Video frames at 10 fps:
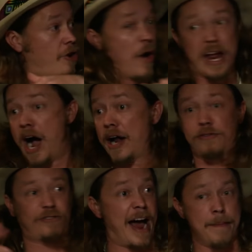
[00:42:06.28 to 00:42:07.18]
going on
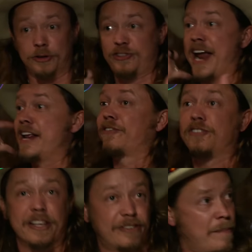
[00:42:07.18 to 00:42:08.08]

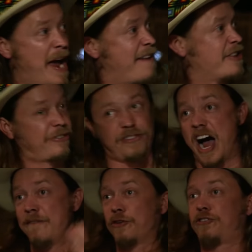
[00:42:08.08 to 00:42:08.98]
simultaneously as I'm having these
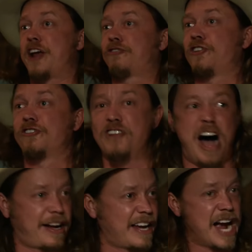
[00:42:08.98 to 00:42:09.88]
conversations,
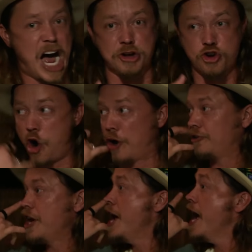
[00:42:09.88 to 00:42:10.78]
knocking on doors,
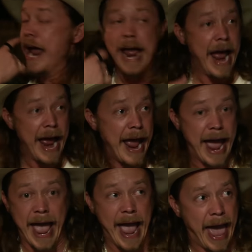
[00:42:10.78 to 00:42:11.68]

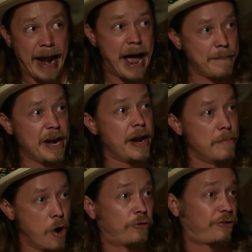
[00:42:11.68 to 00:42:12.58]
and I'm in an
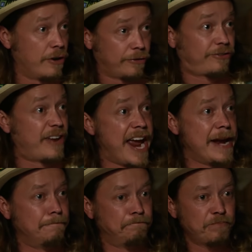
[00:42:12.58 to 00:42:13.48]
emotional
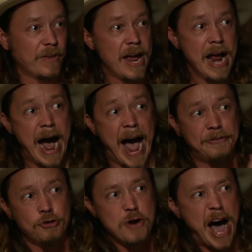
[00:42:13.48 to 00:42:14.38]
state. I
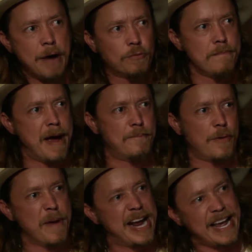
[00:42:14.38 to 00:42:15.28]
do not remember
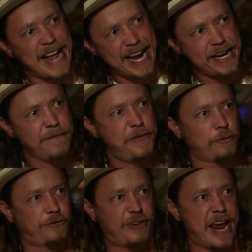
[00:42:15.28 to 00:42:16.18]
making any of
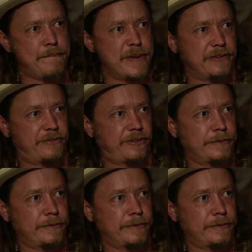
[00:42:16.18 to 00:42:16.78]
those statements.